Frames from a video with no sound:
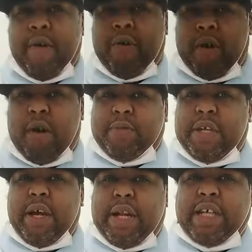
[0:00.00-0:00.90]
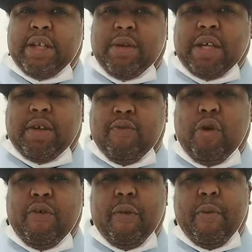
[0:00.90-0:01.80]
You know what I'm saying? That's the that's the
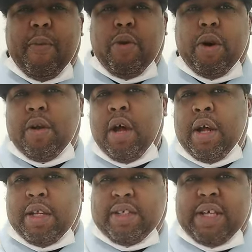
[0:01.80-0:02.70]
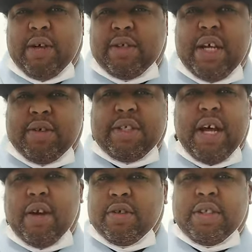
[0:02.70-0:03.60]
role of a promoter to, to sell, sell,
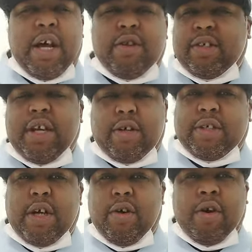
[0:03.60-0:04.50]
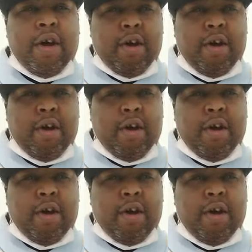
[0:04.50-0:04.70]
sell, sell, sell, sell.